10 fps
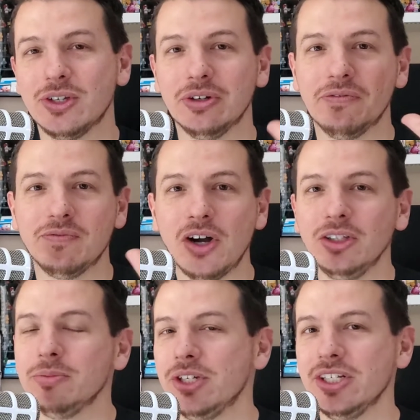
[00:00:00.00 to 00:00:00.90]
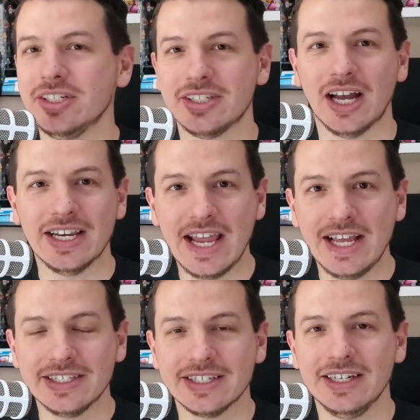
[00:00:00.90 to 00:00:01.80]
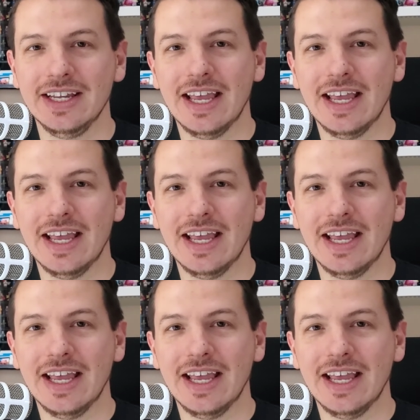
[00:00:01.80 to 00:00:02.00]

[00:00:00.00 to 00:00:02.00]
go to followupgenius.net.